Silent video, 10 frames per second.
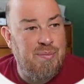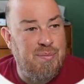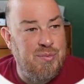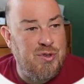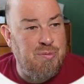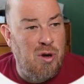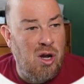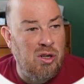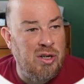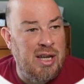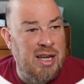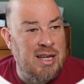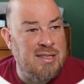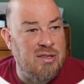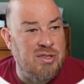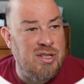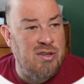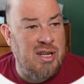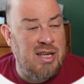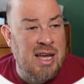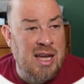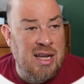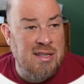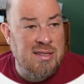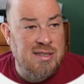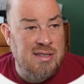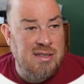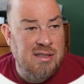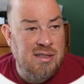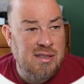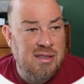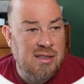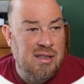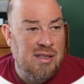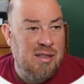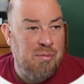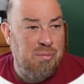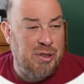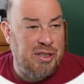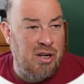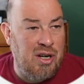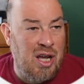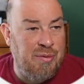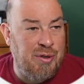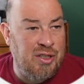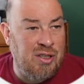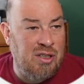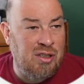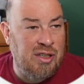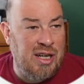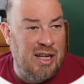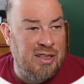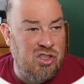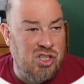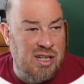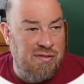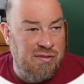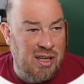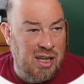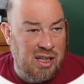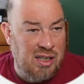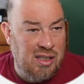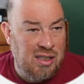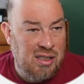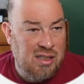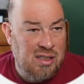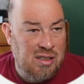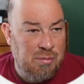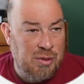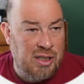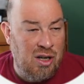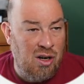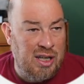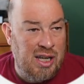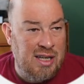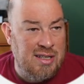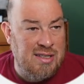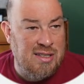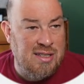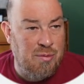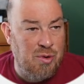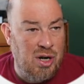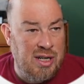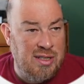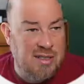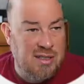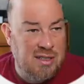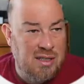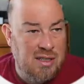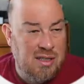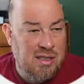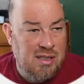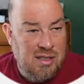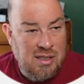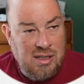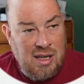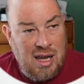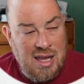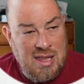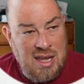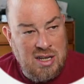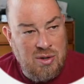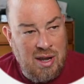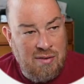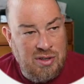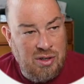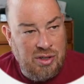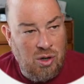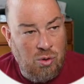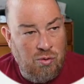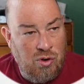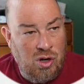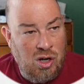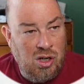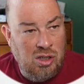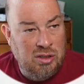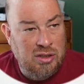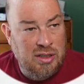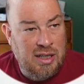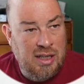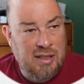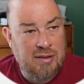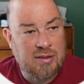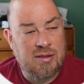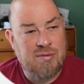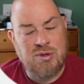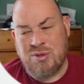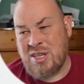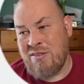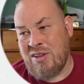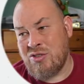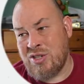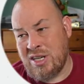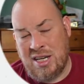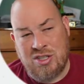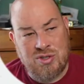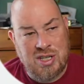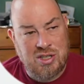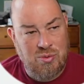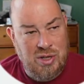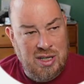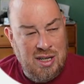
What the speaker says: smaller kings. They're kings, but they're clearly not the chief king, but they are kings in some right. And then you have the overall king. So it's kind of interesting to read,